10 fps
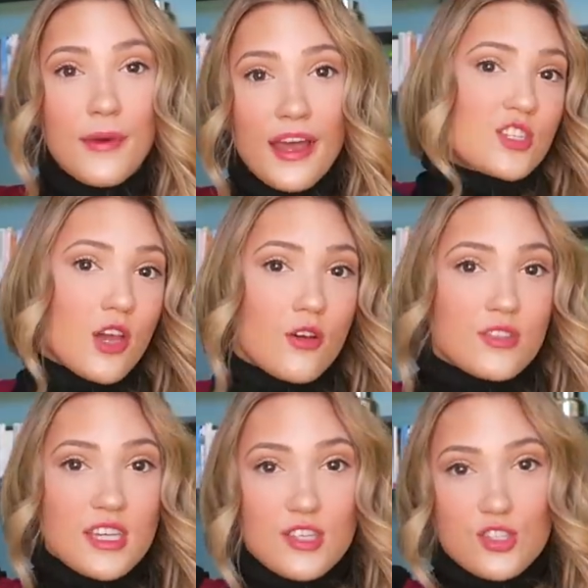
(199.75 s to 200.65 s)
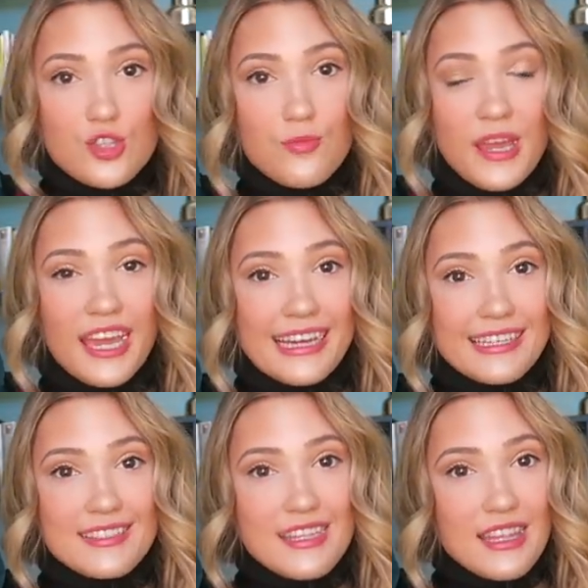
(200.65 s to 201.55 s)
but it just goes into
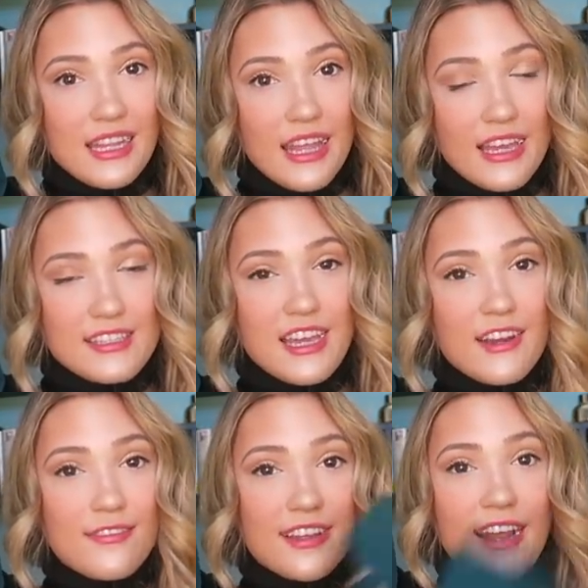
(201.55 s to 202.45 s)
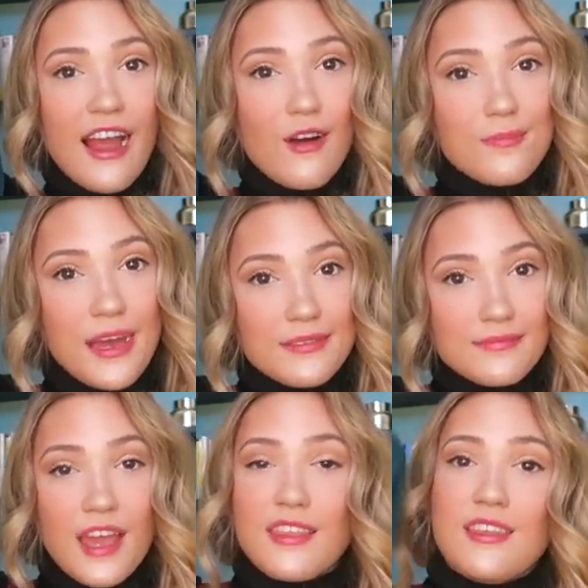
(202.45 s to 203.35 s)
pants and the legs kind of flare out, but
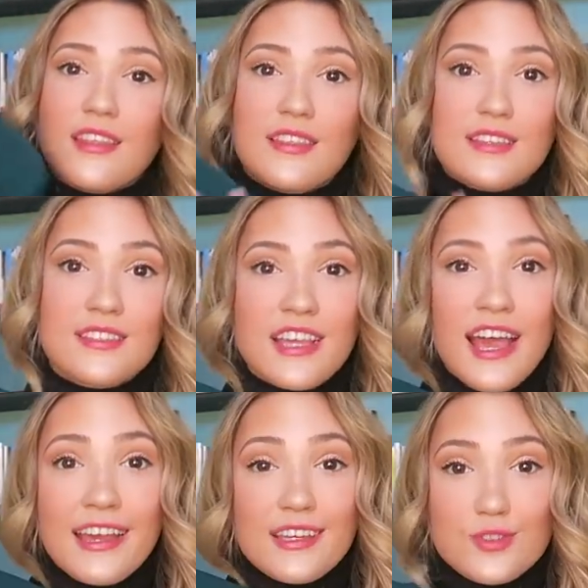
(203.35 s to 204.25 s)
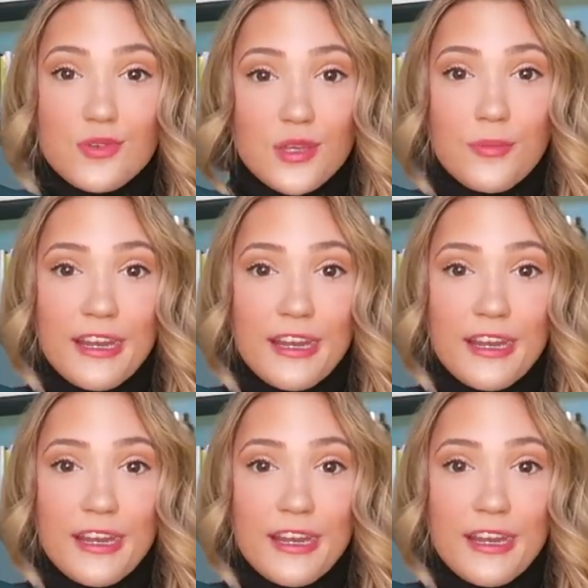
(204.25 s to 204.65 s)
I think that this is really